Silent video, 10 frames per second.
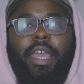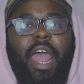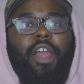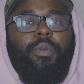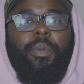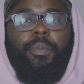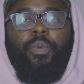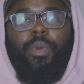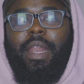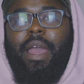I remember
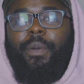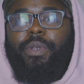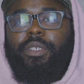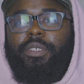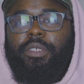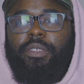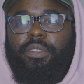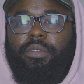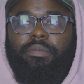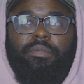when I
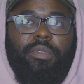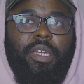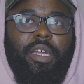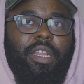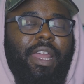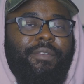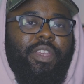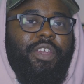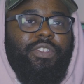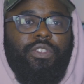was 11
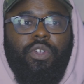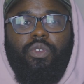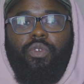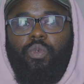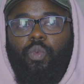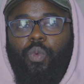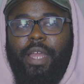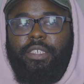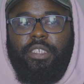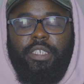years old
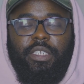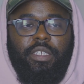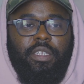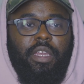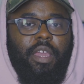watching